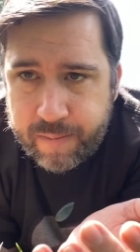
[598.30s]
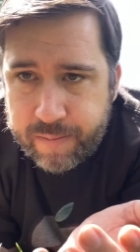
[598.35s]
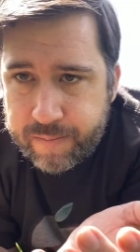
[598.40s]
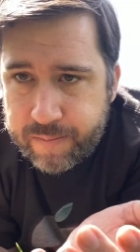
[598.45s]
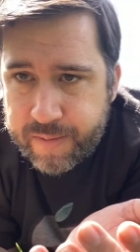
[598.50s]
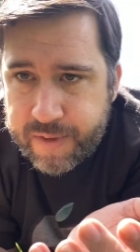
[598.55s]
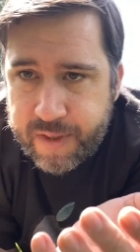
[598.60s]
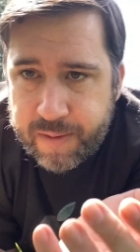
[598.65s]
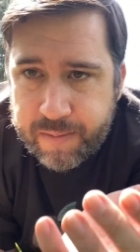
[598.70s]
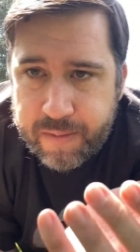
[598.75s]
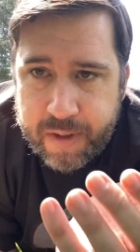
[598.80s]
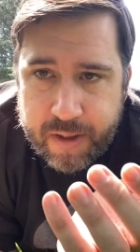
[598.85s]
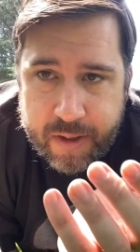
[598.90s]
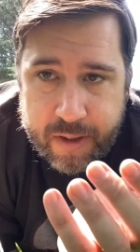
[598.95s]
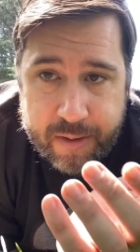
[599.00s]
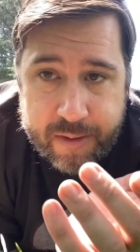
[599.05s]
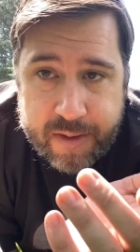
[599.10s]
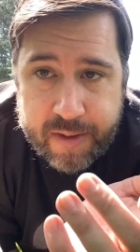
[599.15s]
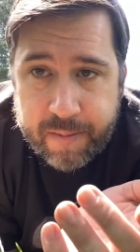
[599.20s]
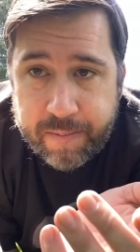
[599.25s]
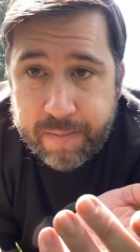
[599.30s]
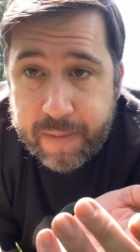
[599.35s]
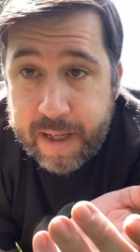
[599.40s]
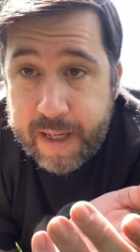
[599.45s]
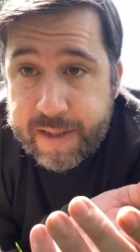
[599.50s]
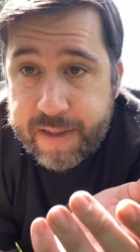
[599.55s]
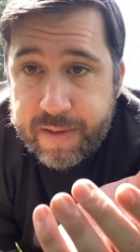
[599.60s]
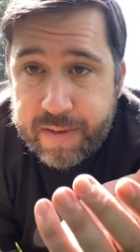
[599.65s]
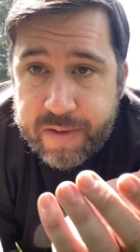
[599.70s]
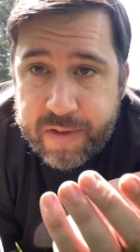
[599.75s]
some good, some
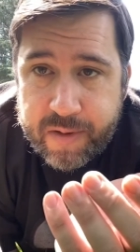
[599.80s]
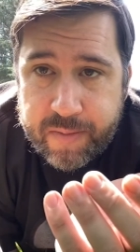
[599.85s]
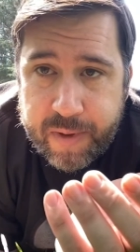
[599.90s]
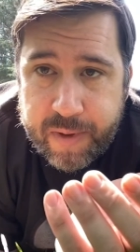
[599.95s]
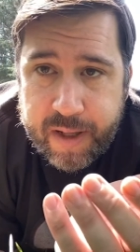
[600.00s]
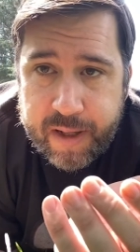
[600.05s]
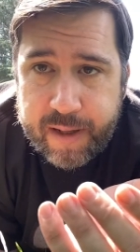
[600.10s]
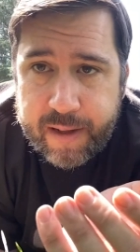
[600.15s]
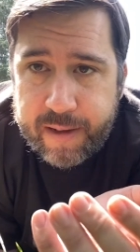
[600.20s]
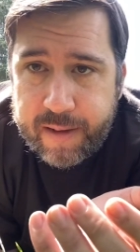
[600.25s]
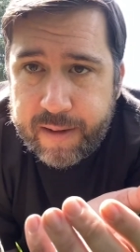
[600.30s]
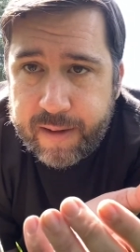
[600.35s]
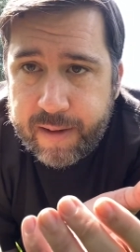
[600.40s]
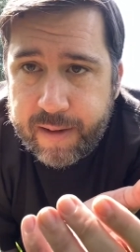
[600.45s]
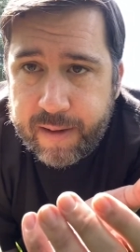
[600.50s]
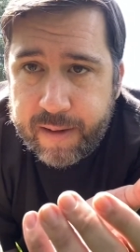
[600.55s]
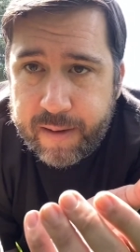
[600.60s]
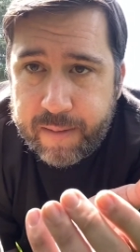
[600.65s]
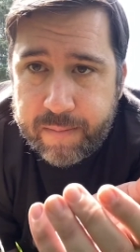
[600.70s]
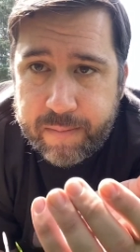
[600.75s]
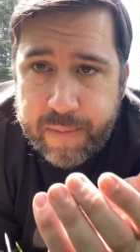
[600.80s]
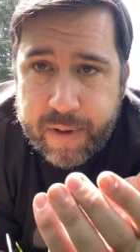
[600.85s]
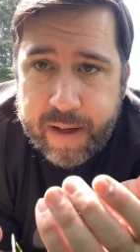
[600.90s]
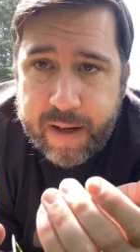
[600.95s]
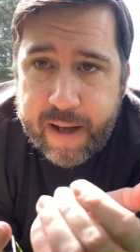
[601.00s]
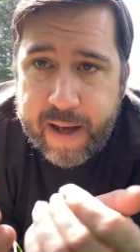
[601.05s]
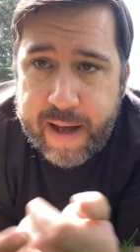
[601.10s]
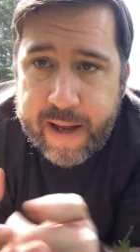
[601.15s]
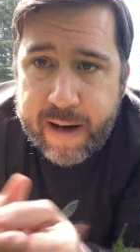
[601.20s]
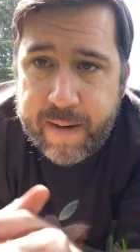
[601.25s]
bad, so to speak. But
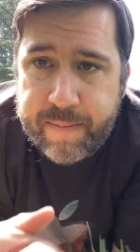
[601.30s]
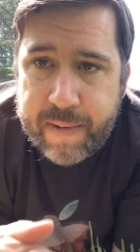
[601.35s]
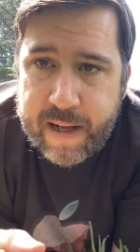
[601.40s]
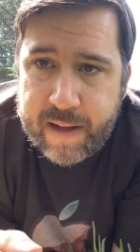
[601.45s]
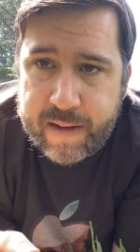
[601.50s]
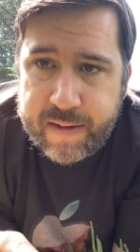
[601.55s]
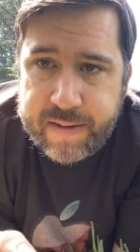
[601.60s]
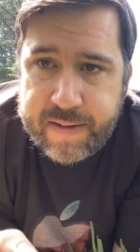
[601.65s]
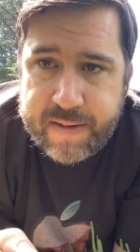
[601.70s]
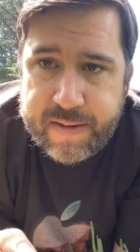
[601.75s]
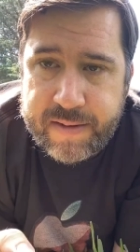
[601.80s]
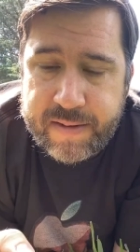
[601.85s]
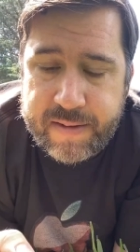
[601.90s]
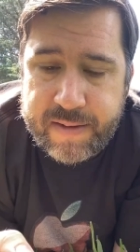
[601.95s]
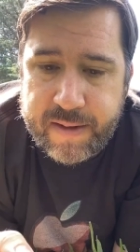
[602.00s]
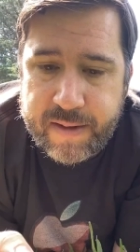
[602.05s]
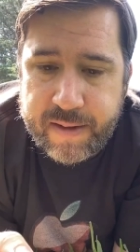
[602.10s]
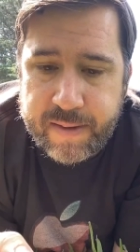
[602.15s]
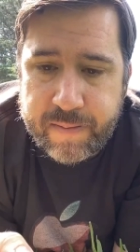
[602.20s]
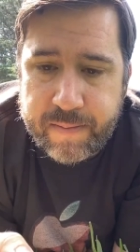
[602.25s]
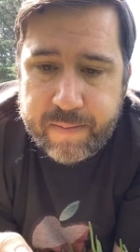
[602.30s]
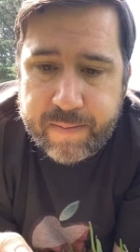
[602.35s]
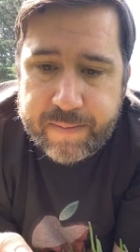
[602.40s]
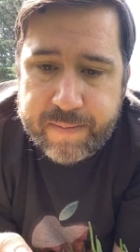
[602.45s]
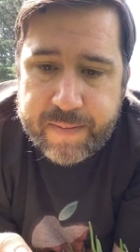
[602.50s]
I had a balance, and